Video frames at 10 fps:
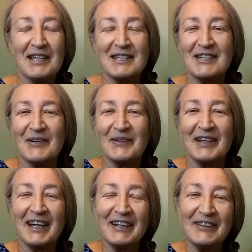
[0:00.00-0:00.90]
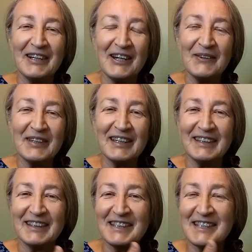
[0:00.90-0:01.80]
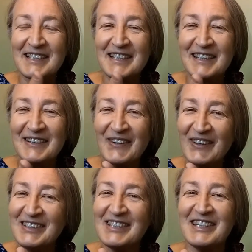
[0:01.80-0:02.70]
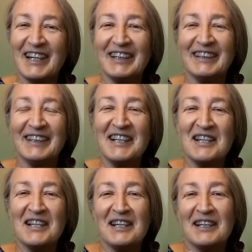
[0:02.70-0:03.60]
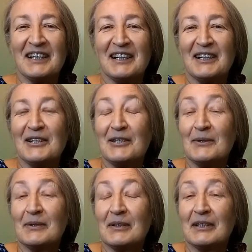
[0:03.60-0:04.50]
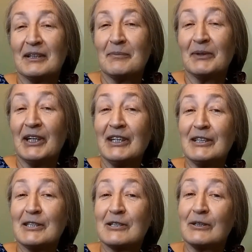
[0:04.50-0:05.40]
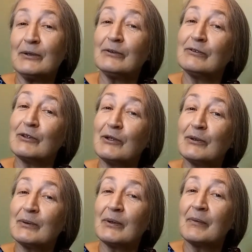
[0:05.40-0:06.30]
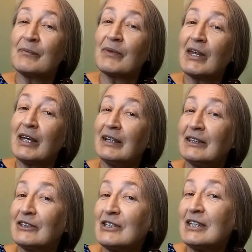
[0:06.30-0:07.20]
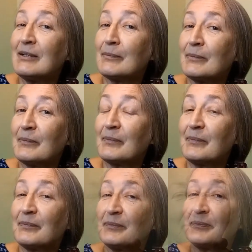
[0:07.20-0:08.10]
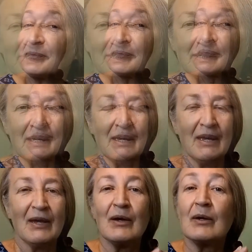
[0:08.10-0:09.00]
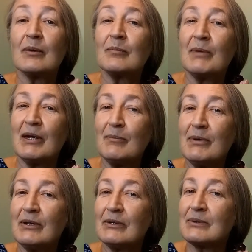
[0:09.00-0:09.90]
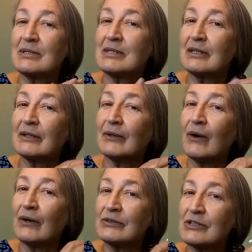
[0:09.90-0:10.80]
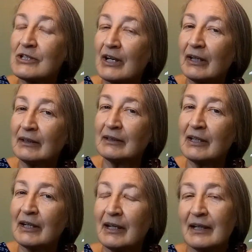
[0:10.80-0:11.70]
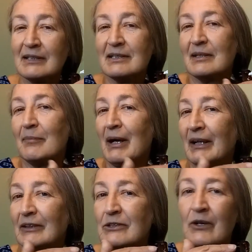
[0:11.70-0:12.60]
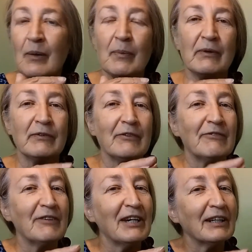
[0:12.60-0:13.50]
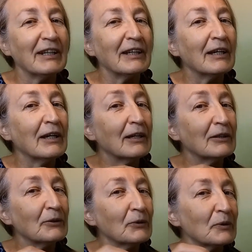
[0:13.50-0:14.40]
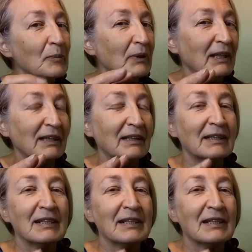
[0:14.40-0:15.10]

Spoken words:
So how can this conch shell play this role for you in a dream? Maybe you see conch shell against the backdrop of a very turbulent,